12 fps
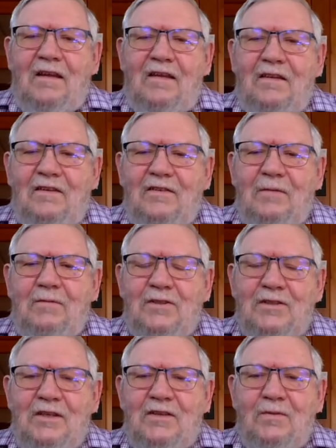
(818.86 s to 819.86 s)
and to some
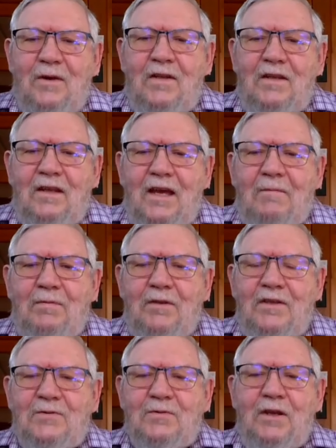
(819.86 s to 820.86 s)
extent, the one that
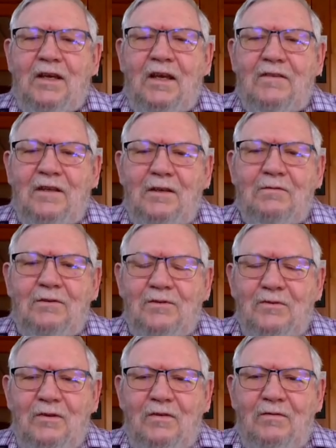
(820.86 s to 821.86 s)
happened this week, I think,
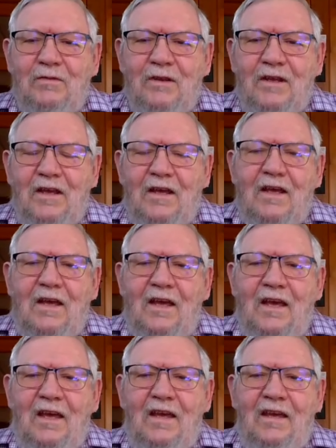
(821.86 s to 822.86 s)
was uh,
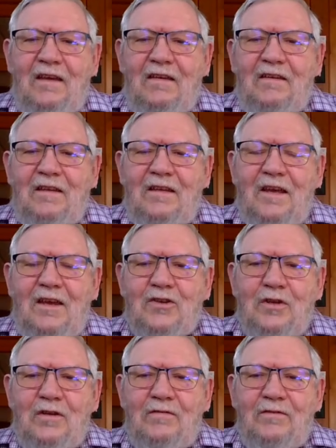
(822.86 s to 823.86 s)
a
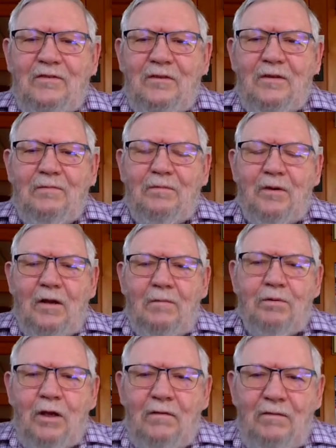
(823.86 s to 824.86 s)
indication of a,
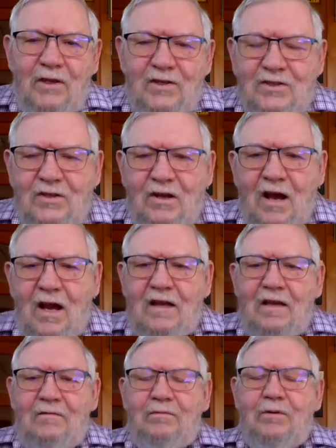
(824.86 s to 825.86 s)
previous
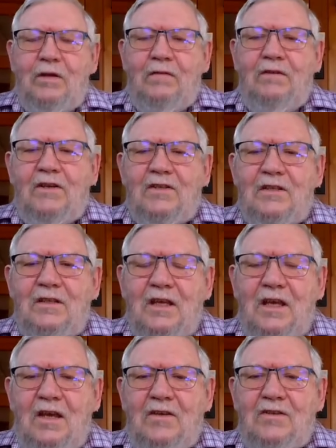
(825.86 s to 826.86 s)
talk and previous
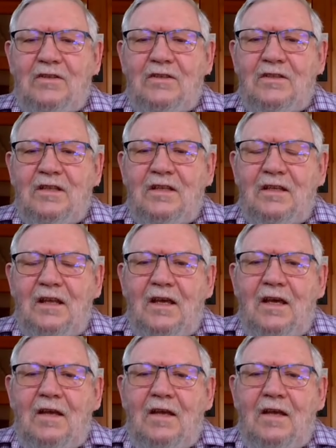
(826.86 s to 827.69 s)
indications that